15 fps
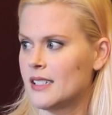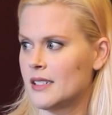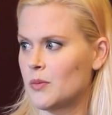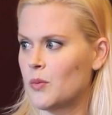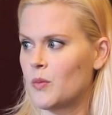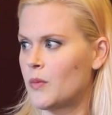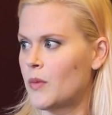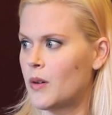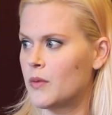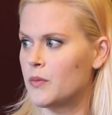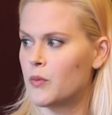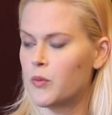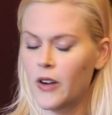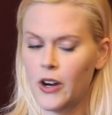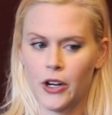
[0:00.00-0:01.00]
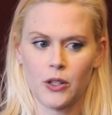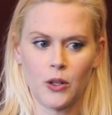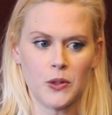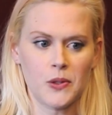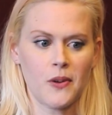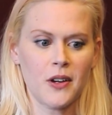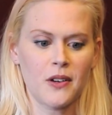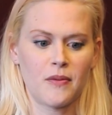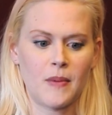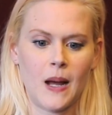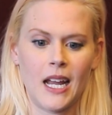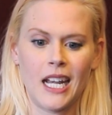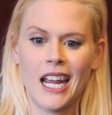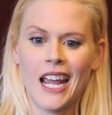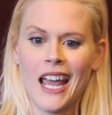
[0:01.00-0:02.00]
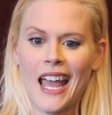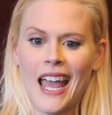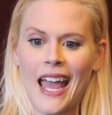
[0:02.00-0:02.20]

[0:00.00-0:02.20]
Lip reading: is a very close friend of mine,